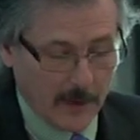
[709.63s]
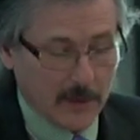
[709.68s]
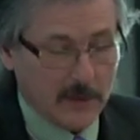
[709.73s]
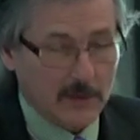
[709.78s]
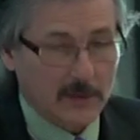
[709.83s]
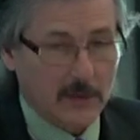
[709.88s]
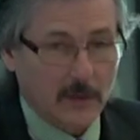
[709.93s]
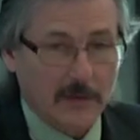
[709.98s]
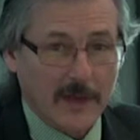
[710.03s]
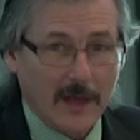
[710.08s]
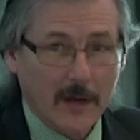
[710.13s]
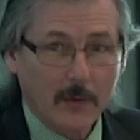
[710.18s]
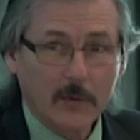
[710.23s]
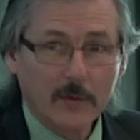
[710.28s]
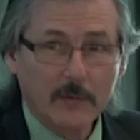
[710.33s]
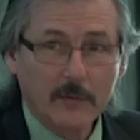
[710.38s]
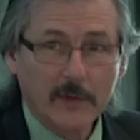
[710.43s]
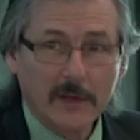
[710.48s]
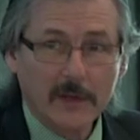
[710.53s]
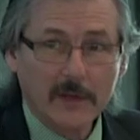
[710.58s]
So that
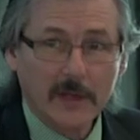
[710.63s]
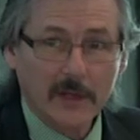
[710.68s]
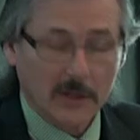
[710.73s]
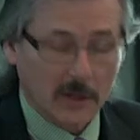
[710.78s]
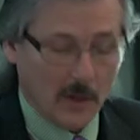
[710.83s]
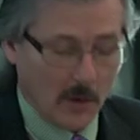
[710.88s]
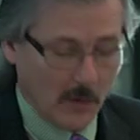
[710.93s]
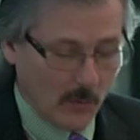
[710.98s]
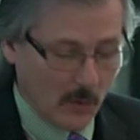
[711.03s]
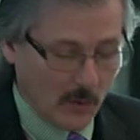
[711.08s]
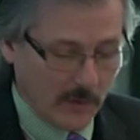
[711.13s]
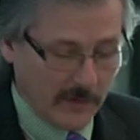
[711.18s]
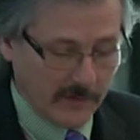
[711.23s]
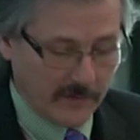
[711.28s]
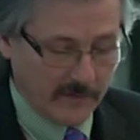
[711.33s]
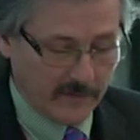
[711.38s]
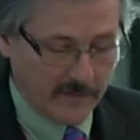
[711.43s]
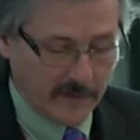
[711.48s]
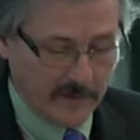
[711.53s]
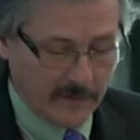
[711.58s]
would mean that no more
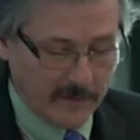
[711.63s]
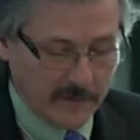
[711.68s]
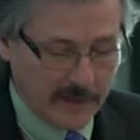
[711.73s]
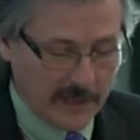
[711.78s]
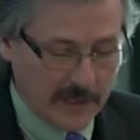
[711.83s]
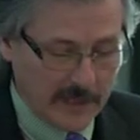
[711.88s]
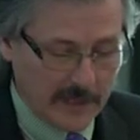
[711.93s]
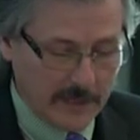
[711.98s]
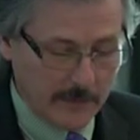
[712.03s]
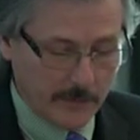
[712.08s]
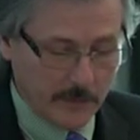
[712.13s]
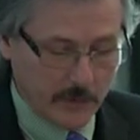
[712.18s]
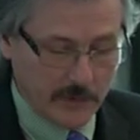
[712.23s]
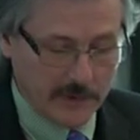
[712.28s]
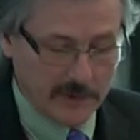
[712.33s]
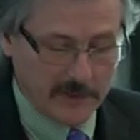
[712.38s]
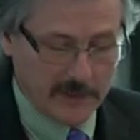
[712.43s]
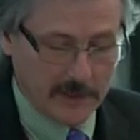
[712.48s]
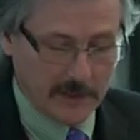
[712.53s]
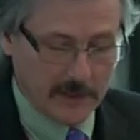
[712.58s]
than
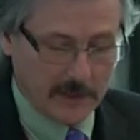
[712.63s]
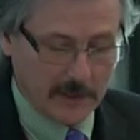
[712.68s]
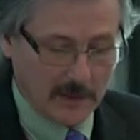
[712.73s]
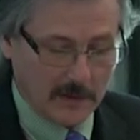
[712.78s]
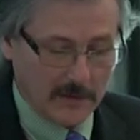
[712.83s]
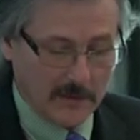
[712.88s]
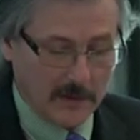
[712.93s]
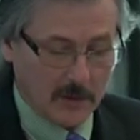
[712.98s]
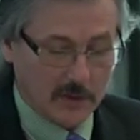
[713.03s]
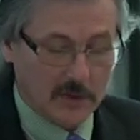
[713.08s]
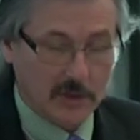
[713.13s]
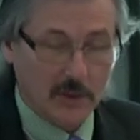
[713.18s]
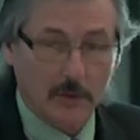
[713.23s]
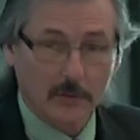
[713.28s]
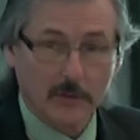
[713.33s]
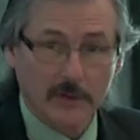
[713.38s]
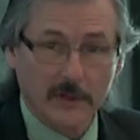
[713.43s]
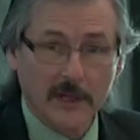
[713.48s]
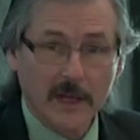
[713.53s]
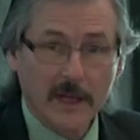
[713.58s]
15% of their
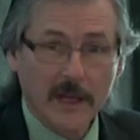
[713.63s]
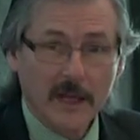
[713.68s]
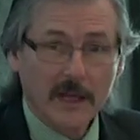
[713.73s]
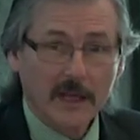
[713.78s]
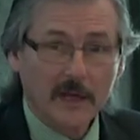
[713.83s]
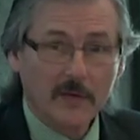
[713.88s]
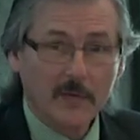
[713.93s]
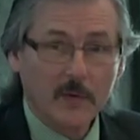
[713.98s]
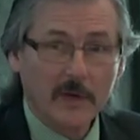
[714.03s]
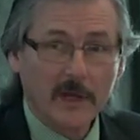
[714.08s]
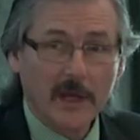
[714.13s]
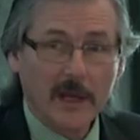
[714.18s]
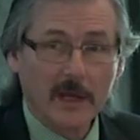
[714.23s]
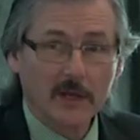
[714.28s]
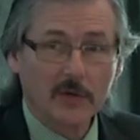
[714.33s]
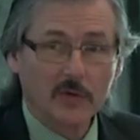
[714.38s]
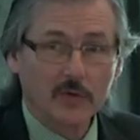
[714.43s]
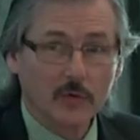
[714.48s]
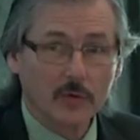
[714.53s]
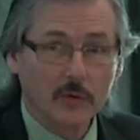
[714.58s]
children, if we
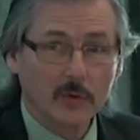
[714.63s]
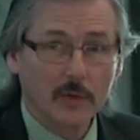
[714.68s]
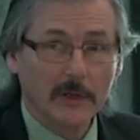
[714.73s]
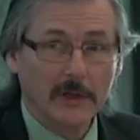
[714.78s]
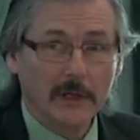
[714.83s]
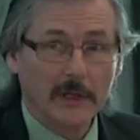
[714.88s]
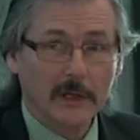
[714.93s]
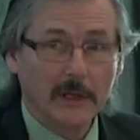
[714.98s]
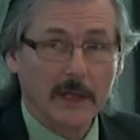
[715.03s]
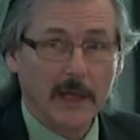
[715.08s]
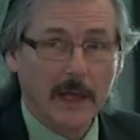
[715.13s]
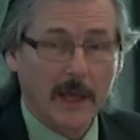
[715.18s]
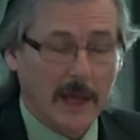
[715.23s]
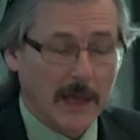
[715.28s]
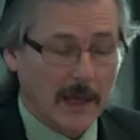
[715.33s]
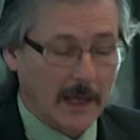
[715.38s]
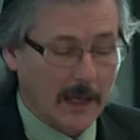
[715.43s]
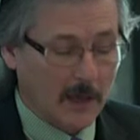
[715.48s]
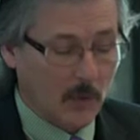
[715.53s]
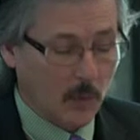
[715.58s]
had truly an
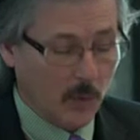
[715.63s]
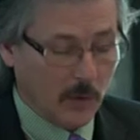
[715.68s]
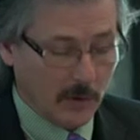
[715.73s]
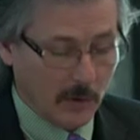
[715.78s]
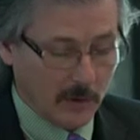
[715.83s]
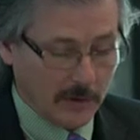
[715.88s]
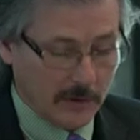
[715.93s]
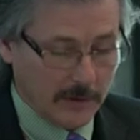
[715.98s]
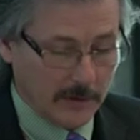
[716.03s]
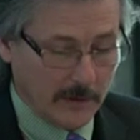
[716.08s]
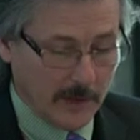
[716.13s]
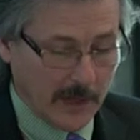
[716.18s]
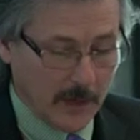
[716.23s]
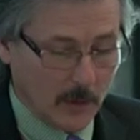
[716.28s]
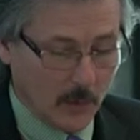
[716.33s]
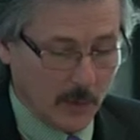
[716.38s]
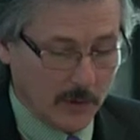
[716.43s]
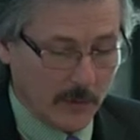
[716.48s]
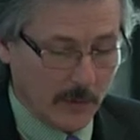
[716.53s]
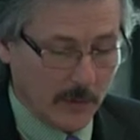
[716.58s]
equitable,
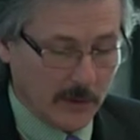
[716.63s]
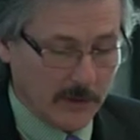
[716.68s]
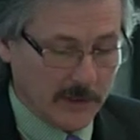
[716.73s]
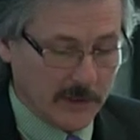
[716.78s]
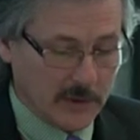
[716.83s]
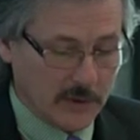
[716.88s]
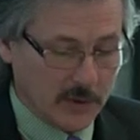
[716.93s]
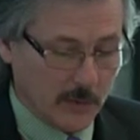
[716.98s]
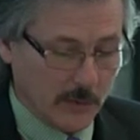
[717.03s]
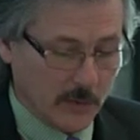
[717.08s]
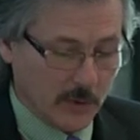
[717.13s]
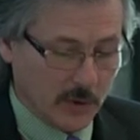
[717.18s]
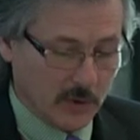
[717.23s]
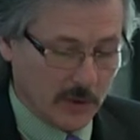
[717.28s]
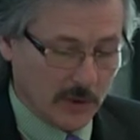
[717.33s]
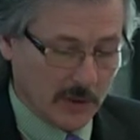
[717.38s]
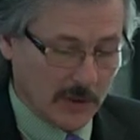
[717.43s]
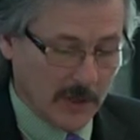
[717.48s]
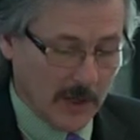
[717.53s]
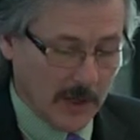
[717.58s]
equitable
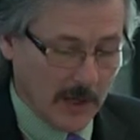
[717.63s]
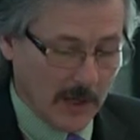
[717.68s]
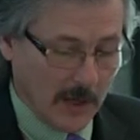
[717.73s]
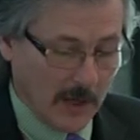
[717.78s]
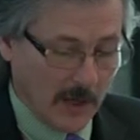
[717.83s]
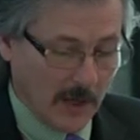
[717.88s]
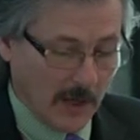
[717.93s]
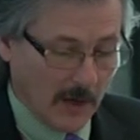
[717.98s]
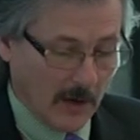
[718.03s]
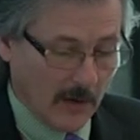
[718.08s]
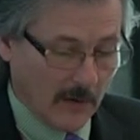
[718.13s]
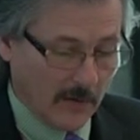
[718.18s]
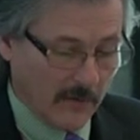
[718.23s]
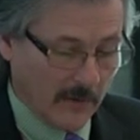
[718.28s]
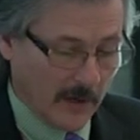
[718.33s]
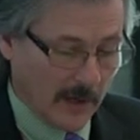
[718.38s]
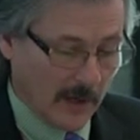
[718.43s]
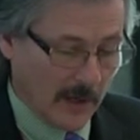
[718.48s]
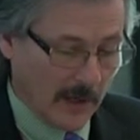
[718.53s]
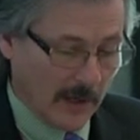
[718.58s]
distribution of
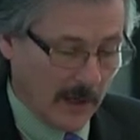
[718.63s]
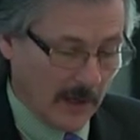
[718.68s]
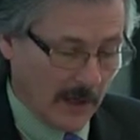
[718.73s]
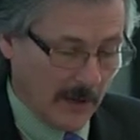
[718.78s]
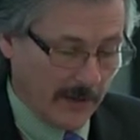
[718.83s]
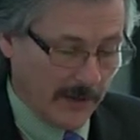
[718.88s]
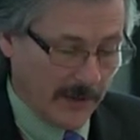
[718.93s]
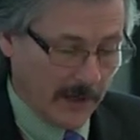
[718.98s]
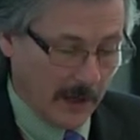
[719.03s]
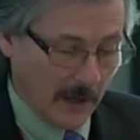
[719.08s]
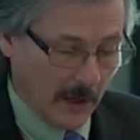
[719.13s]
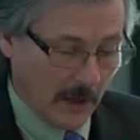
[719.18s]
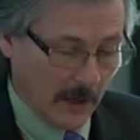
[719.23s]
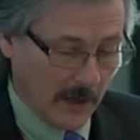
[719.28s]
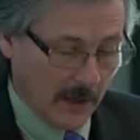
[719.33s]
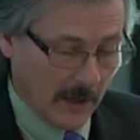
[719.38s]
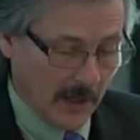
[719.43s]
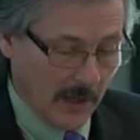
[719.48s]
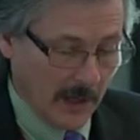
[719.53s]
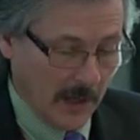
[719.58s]
uh, health
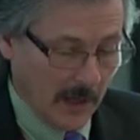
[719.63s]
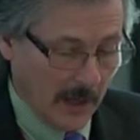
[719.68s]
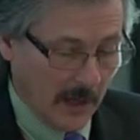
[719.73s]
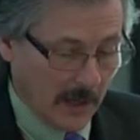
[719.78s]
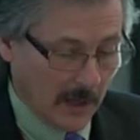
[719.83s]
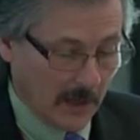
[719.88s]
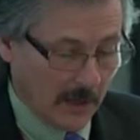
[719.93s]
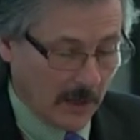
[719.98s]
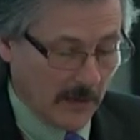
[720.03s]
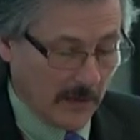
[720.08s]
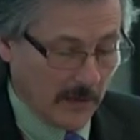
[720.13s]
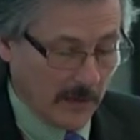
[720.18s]
care, uh,